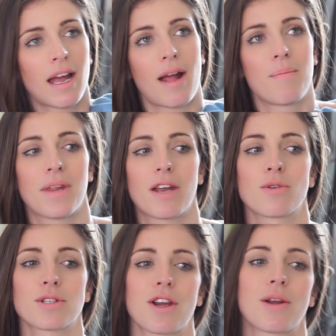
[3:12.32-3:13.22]
and
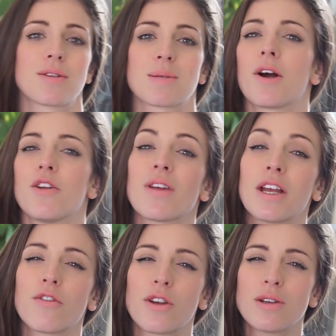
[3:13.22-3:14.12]
also some kind of
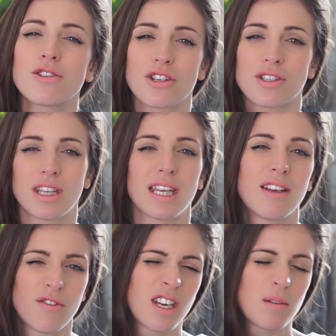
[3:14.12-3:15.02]
finger foods just so that
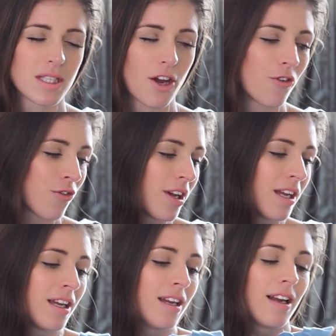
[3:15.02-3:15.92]
he can feed himself
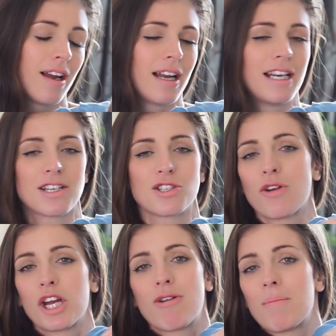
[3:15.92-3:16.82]
and he doesn't
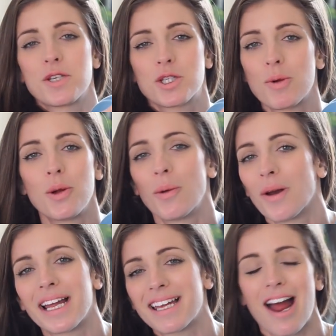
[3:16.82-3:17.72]
try and grab the spoon
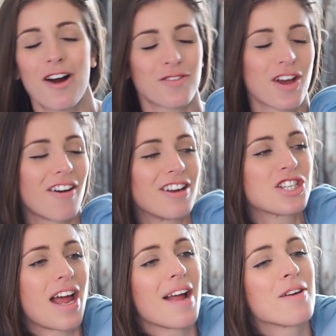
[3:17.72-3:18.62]
and like get out of the high
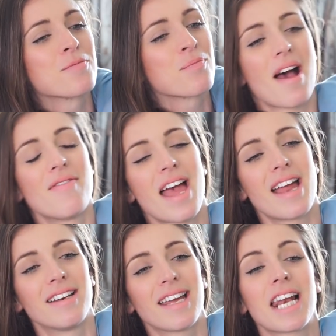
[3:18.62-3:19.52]
chair. And
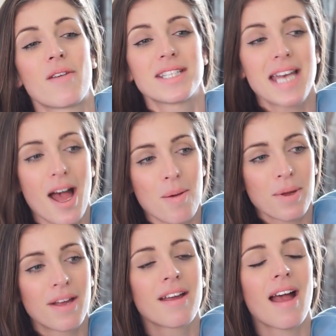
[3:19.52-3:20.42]
then he'll have his
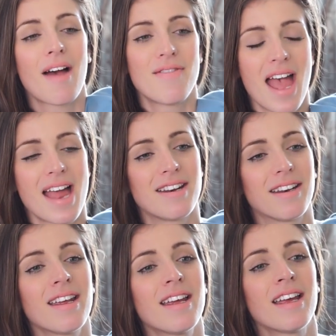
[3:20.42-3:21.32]
nap, and
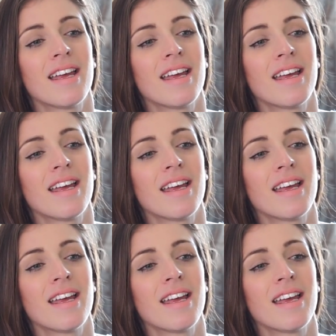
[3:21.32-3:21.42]
then